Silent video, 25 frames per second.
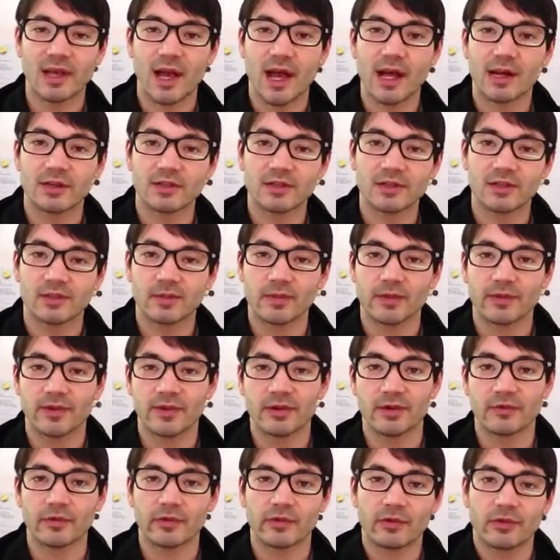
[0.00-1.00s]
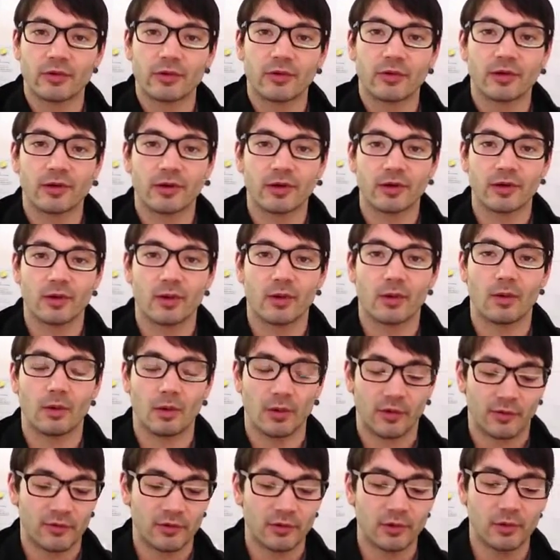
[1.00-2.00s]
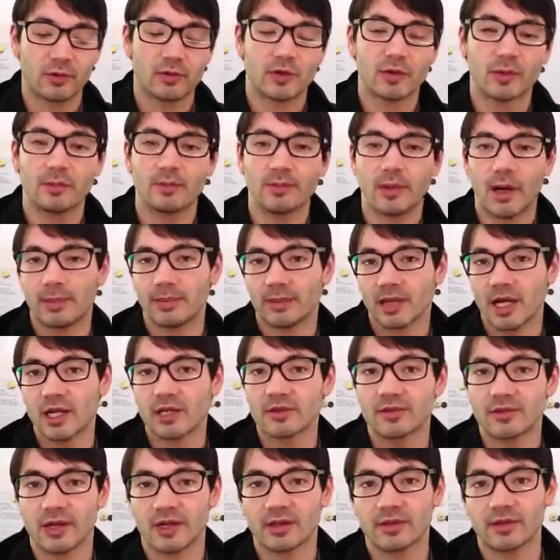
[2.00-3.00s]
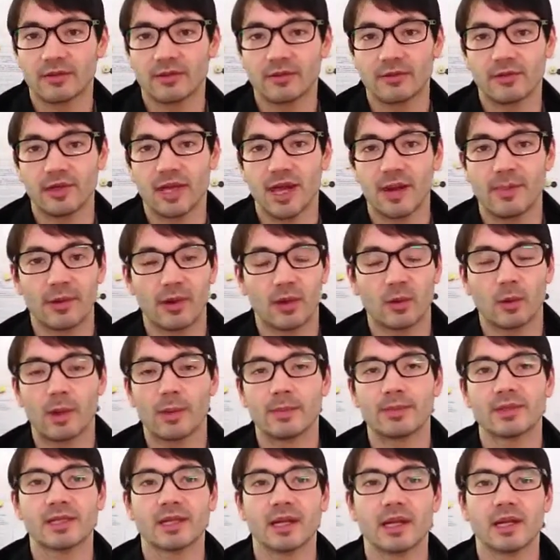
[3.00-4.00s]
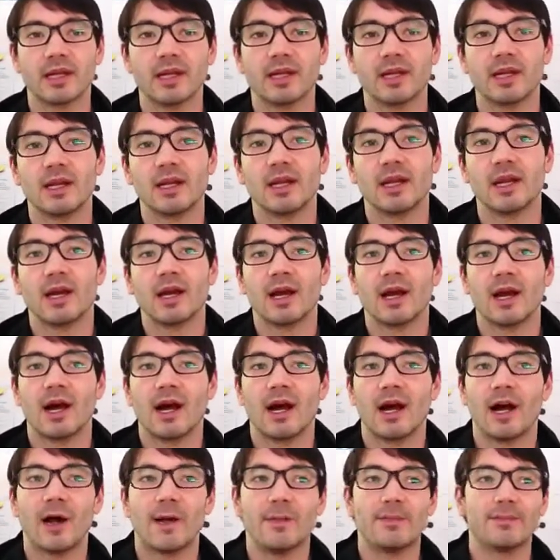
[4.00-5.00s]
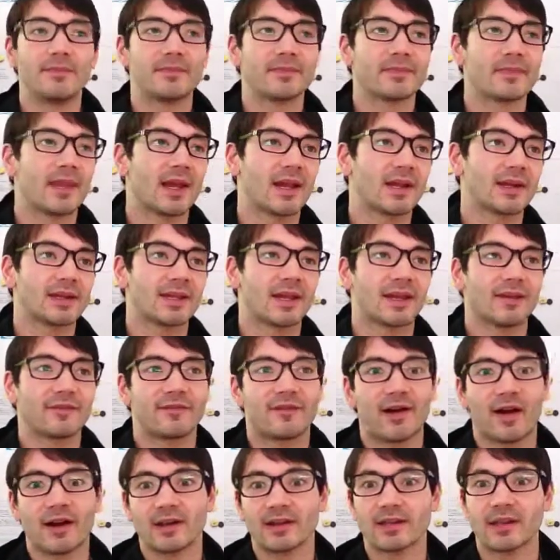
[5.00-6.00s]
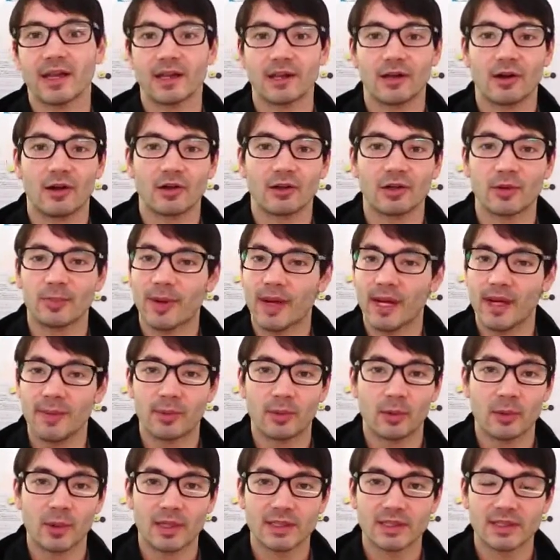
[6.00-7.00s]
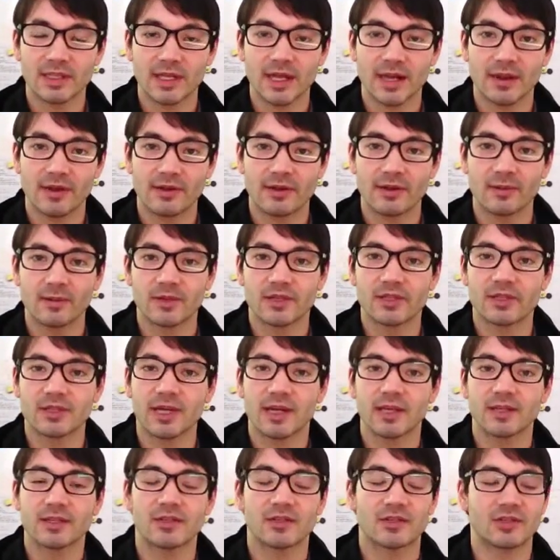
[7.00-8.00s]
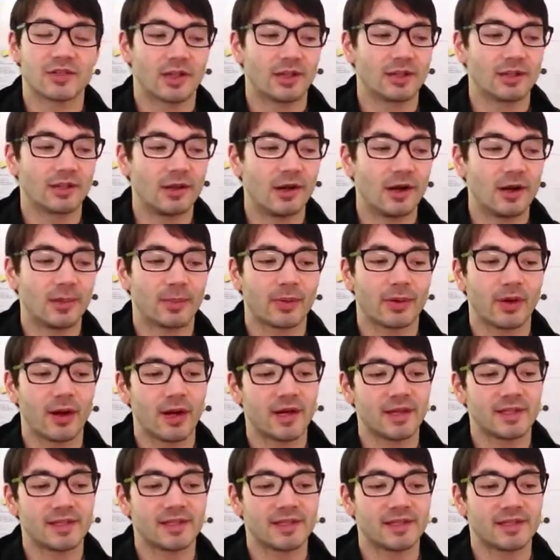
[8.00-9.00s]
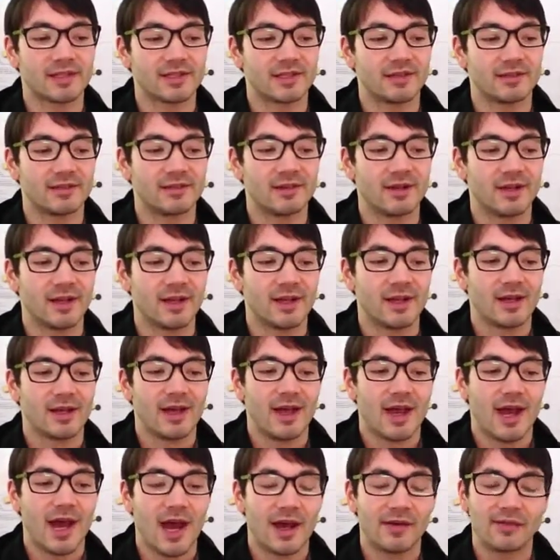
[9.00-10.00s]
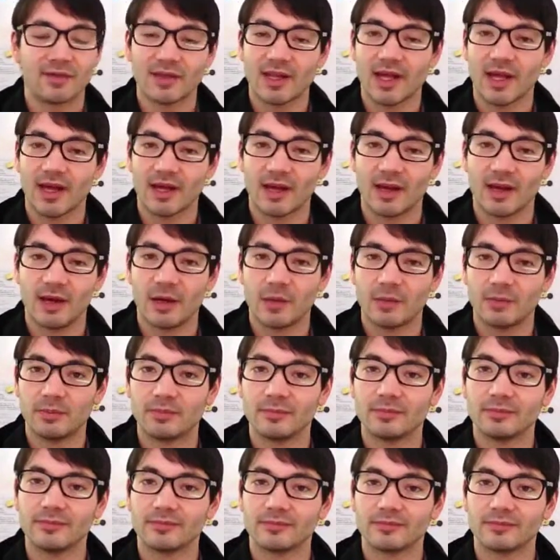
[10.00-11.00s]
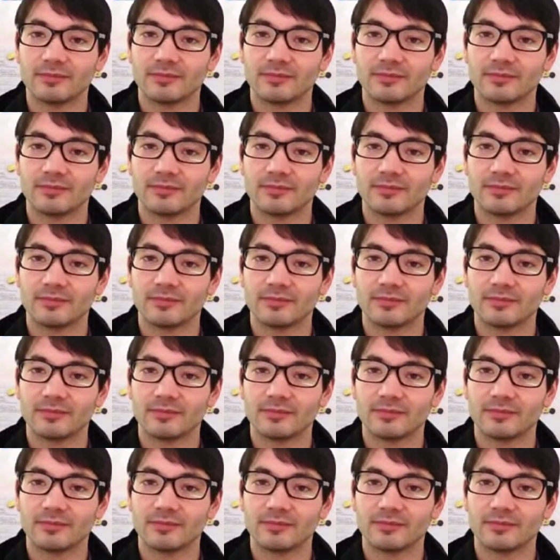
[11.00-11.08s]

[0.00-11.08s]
ladders with your recruiter, or if you apply directly through the EPIK website, and finally getting all your paperwork together, which takes just a long process, and having that come